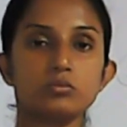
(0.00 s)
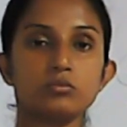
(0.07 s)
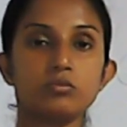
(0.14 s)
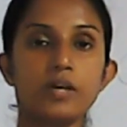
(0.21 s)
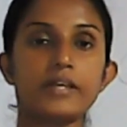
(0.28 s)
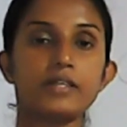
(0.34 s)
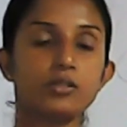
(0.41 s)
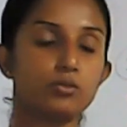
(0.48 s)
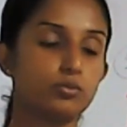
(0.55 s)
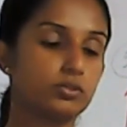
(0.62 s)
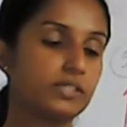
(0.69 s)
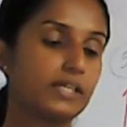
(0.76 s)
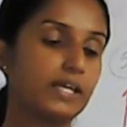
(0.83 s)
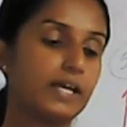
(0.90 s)
Why you
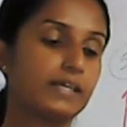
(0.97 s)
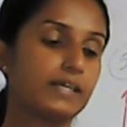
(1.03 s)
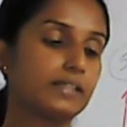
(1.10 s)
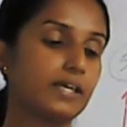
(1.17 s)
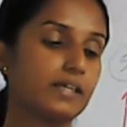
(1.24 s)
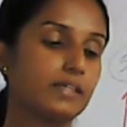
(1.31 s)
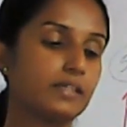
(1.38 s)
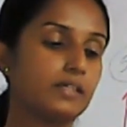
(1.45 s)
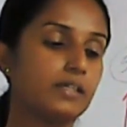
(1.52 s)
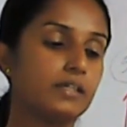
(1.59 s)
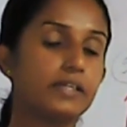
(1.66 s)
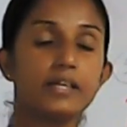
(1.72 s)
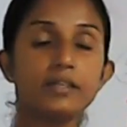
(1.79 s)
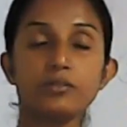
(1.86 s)
say like that?
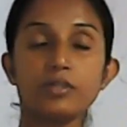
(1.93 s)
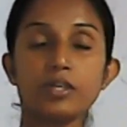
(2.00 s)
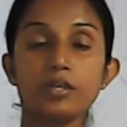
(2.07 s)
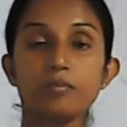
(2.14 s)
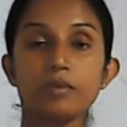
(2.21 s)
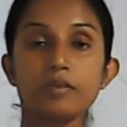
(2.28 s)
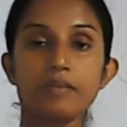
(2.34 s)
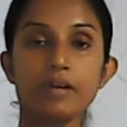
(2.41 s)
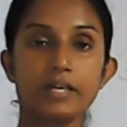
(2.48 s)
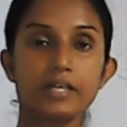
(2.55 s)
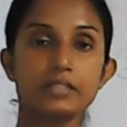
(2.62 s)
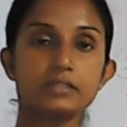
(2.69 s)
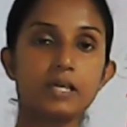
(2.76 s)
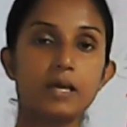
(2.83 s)
Can you give me one
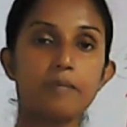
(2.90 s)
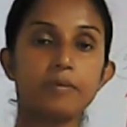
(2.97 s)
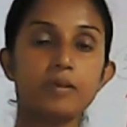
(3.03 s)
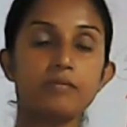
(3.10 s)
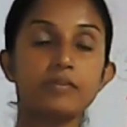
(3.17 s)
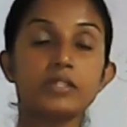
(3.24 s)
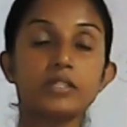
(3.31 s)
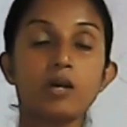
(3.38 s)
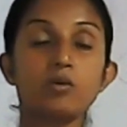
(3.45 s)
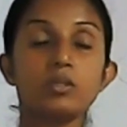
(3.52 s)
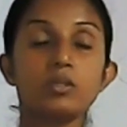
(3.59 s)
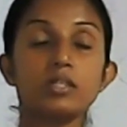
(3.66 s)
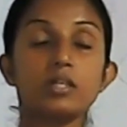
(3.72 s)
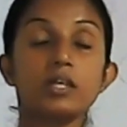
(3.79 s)
example
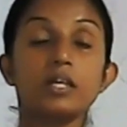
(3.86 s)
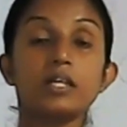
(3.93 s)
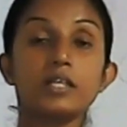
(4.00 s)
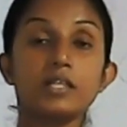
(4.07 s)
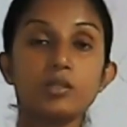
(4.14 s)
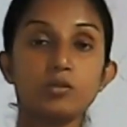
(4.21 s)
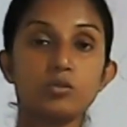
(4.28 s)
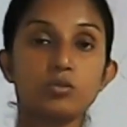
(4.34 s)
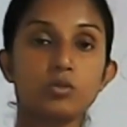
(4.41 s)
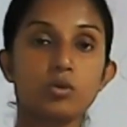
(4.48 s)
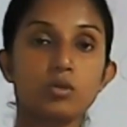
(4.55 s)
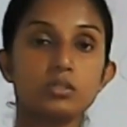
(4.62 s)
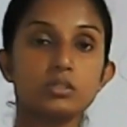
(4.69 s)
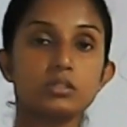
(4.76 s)
without
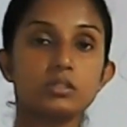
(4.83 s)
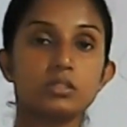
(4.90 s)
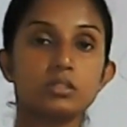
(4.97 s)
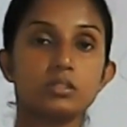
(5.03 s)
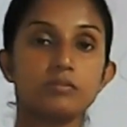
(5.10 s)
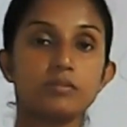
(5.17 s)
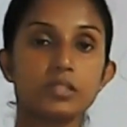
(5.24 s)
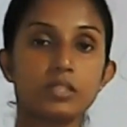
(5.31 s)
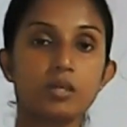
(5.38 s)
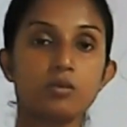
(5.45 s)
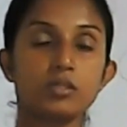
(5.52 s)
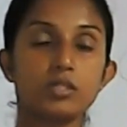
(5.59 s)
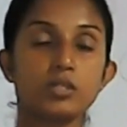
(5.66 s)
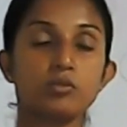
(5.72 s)
neutrons?
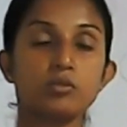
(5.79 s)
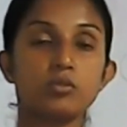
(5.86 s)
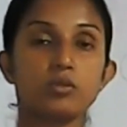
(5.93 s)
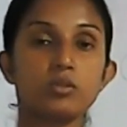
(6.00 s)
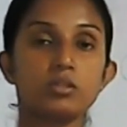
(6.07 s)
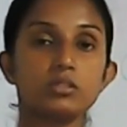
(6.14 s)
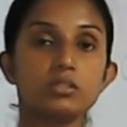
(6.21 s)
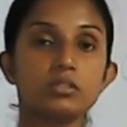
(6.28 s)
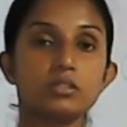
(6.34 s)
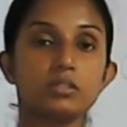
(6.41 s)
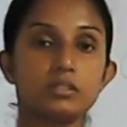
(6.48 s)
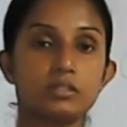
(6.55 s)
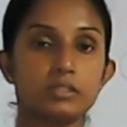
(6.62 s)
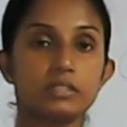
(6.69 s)
Without neutrons?
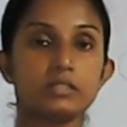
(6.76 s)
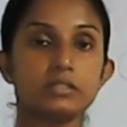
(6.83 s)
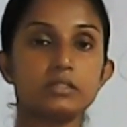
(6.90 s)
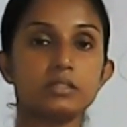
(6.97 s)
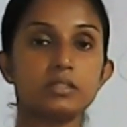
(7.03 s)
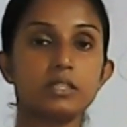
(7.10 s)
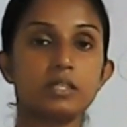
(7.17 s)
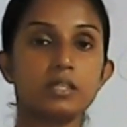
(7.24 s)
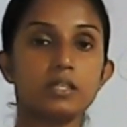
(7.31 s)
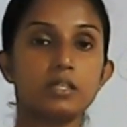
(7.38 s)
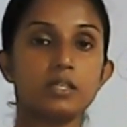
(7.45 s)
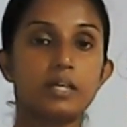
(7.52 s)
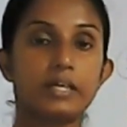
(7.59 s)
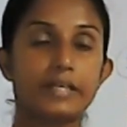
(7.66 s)
Yes.
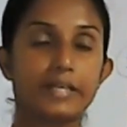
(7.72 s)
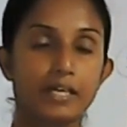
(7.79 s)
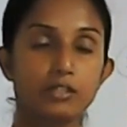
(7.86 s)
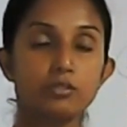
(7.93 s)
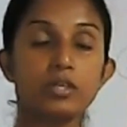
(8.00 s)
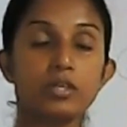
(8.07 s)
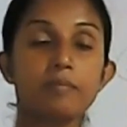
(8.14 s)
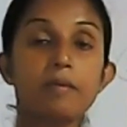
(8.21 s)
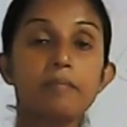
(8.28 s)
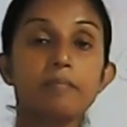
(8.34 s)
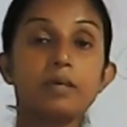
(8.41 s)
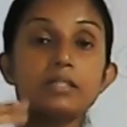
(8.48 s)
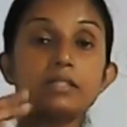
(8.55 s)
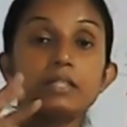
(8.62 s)
Can you
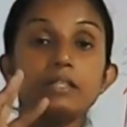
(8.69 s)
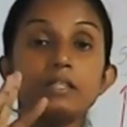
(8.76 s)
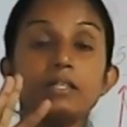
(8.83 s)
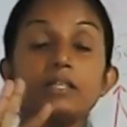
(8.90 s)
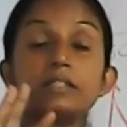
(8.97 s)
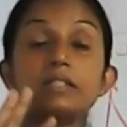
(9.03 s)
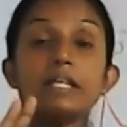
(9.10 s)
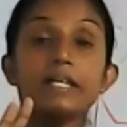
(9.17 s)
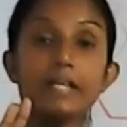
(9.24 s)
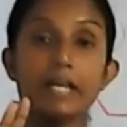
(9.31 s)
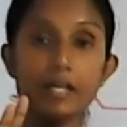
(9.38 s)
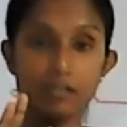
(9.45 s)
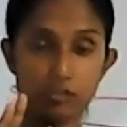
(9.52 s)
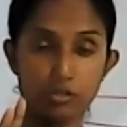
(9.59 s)
remember the
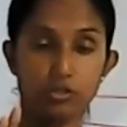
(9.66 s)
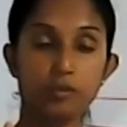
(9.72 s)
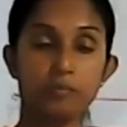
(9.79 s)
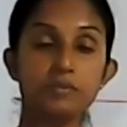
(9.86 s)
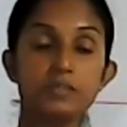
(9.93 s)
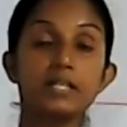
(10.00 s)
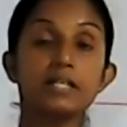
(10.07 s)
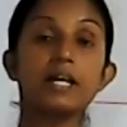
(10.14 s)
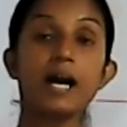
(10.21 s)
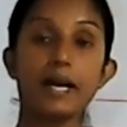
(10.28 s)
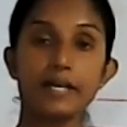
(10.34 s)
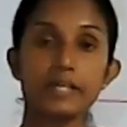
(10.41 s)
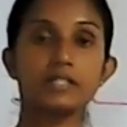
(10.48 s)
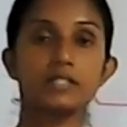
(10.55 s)
three isotopes in
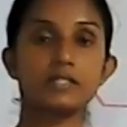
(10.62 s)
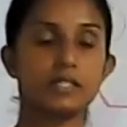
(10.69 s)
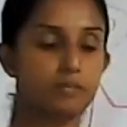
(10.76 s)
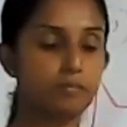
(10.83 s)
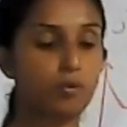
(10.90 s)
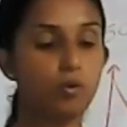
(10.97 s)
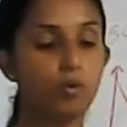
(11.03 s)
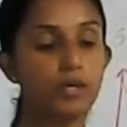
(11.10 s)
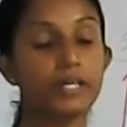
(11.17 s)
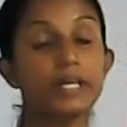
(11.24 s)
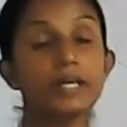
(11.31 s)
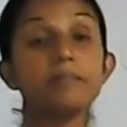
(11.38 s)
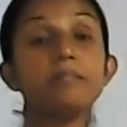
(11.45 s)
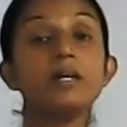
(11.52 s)
hydrogen?
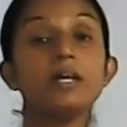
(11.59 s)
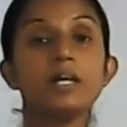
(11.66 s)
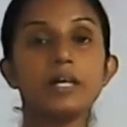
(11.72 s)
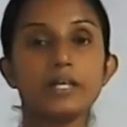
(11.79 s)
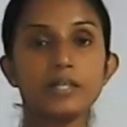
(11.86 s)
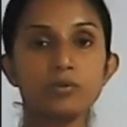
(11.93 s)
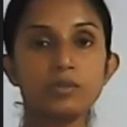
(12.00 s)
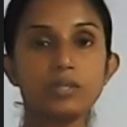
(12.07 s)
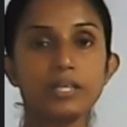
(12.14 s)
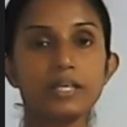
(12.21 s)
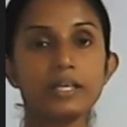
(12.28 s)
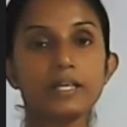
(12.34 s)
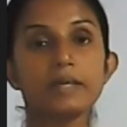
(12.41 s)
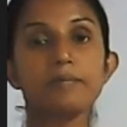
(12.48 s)
Protium,
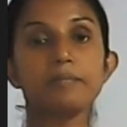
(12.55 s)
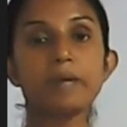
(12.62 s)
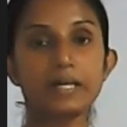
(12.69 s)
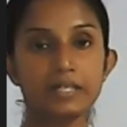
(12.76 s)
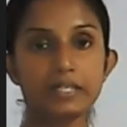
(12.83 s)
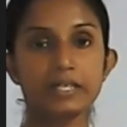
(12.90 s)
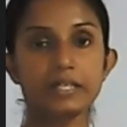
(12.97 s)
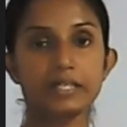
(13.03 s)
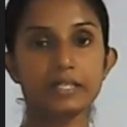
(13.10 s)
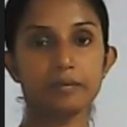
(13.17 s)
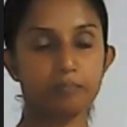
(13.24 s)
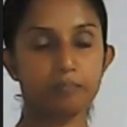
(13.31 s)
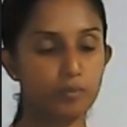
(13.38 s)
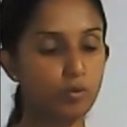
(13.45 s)
deuterium, and
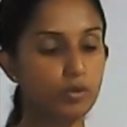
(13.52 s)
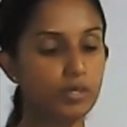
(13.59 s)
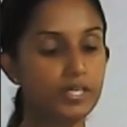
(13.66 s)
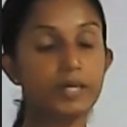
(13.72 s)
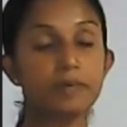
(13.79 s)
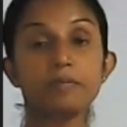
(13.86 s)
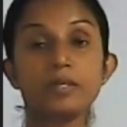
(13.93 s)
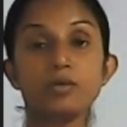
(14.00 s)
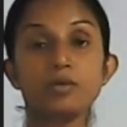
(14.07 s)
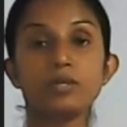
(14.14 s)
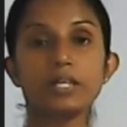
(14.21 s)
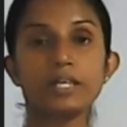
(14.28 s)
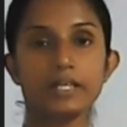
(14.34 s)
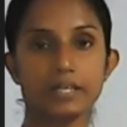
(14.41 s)
tritium. Protium,
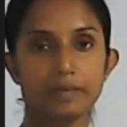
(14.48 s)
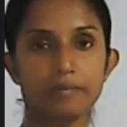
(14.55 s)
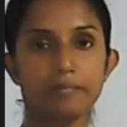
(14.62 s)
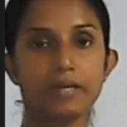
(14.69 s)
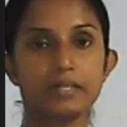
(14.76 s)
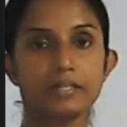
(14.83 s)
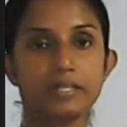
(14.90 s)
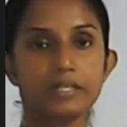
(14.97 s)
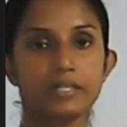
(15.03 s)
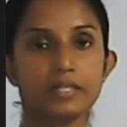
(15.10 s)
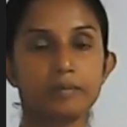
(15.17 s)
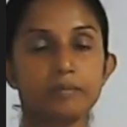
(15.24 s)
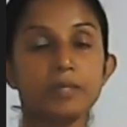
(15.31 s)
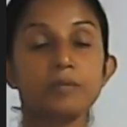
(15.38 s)
deuterium, and
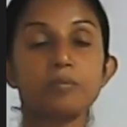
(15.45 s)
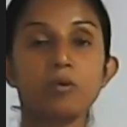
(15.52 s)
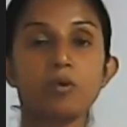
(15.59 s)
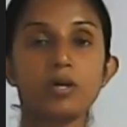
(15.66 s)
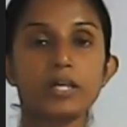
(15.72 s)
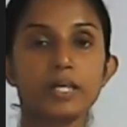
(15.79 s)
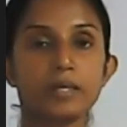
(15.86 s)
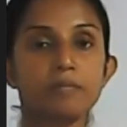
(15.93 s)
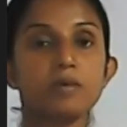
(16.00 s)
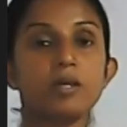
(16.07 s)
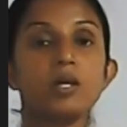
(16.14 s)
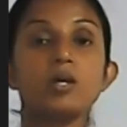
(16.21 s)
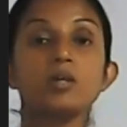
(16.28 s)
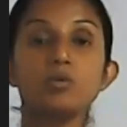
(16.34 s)
tritium. In protium,
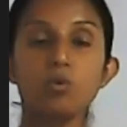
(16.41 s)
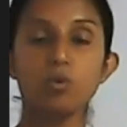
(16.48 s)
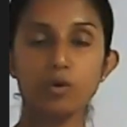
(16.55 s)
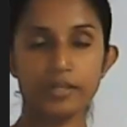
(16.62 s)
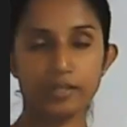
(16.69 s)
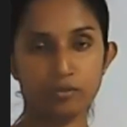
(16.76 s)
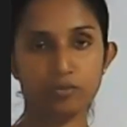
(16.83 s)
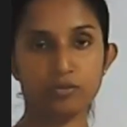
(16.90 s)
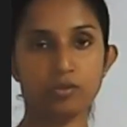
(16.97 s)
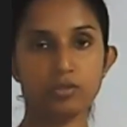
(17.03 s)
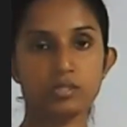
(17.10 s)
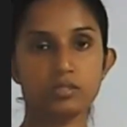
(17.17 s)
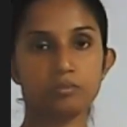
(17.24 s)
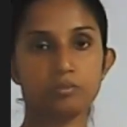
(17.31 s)
no
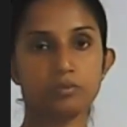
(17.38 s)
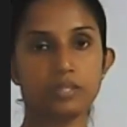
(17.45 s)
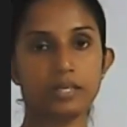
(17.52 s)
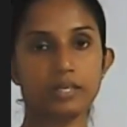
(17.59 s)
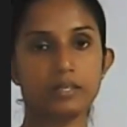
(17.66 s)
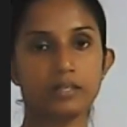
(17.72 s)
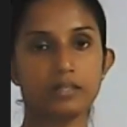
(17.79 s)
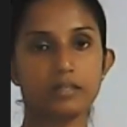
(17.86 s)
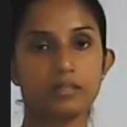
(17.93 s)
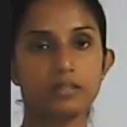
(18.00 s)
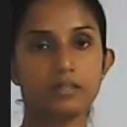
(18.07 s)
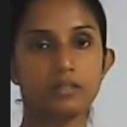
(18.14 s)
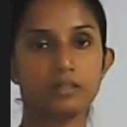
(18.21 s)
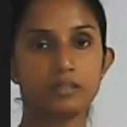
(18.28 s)
neutrons, Pute.
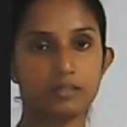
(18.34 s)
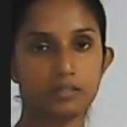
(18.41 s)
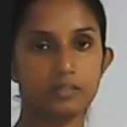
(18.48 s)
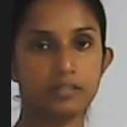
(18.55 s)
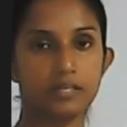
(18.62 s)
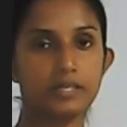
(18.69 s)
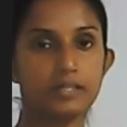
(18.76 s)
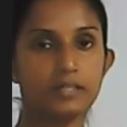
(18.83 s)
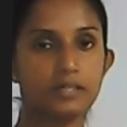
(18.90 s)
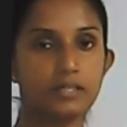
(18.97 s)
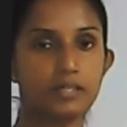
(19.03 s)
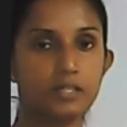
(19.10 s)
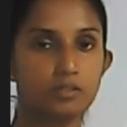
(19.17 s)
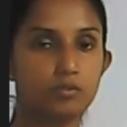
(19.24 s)
Right?
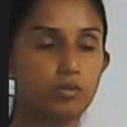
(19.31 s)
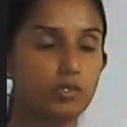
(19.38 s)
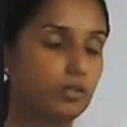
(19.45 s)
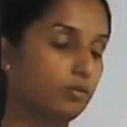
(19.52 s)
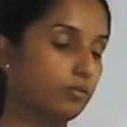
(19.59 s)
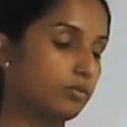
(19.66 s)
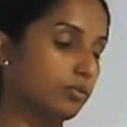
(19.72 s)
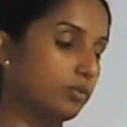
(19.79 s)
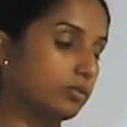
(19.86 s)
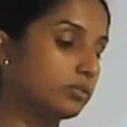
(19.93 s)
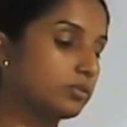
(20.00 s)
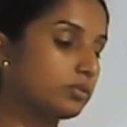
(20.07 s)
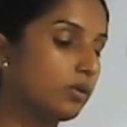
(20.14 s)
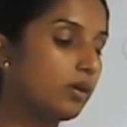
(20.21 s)
No
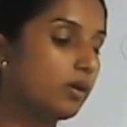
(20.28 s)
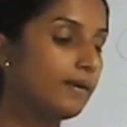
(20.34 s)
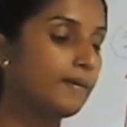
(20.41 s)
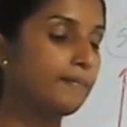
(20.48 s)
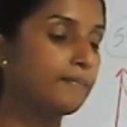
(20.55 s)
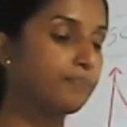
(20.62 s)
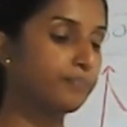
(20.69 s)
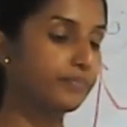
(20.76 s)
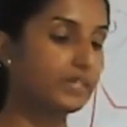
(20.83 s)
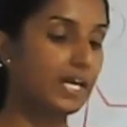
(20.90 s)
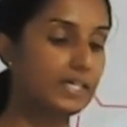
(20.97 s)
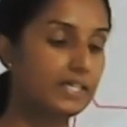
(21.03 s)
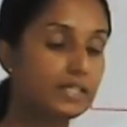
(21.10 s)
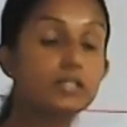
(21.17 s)
neutrons. So
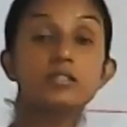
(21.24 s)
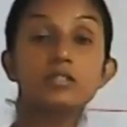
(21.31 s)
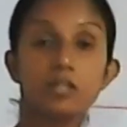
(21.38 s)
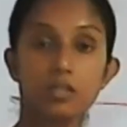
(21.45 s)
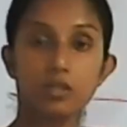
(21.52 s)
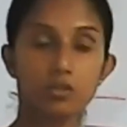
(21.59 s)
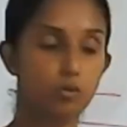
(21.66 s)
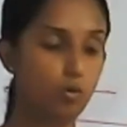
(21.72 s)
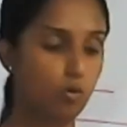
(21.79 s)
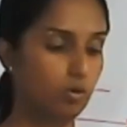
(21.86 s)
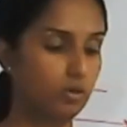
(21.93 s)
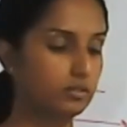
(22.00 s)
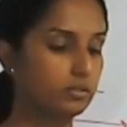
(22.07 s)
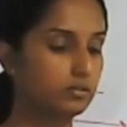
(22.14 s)
that is
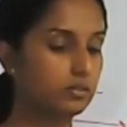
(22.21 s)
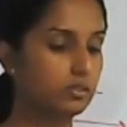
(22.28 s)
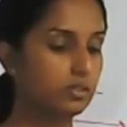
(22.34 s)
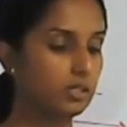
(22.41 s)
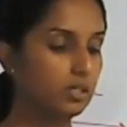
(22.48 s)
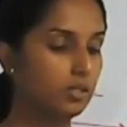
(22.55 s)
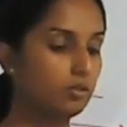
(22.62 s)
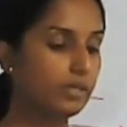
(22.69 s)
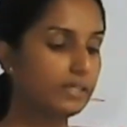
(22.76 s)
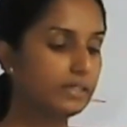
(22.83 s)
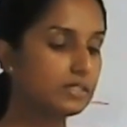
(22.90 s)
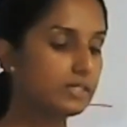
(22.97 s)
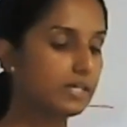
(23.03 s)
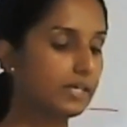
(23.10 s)
wrong. Look
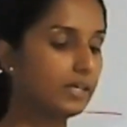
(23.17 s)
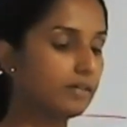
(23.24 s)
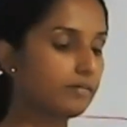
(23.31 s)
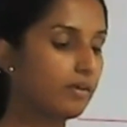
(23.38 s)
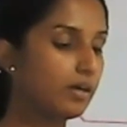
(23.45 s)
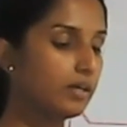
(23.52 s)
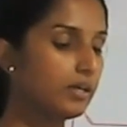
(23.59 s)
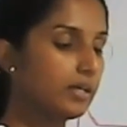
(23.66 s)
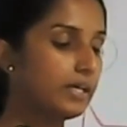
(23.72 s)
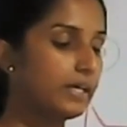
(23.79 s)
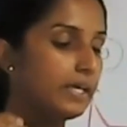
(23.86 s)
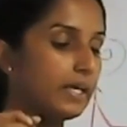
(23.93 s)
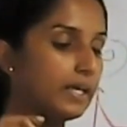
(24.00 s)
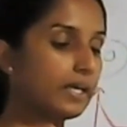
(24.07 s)
at the second one.
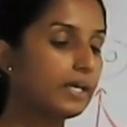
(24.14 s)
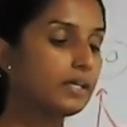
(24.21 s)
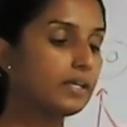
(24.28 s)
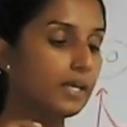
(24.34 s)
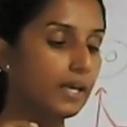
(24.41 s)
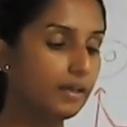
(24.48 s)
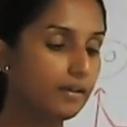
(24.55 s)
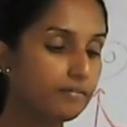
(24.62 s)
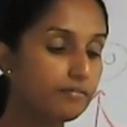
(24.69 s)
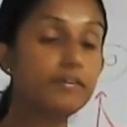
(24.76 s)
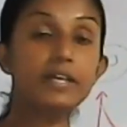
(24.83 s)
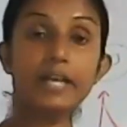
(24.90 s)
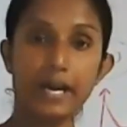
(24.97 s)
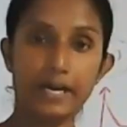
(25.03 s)
In
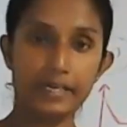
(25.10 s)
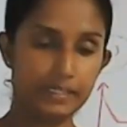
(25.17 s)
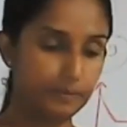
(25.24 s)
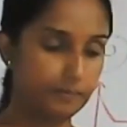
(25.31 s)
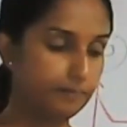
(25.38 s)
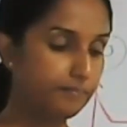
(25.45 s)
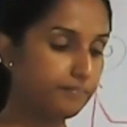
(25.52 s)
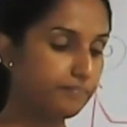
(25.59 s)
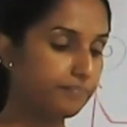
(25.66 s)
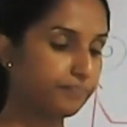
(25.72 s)
every atom,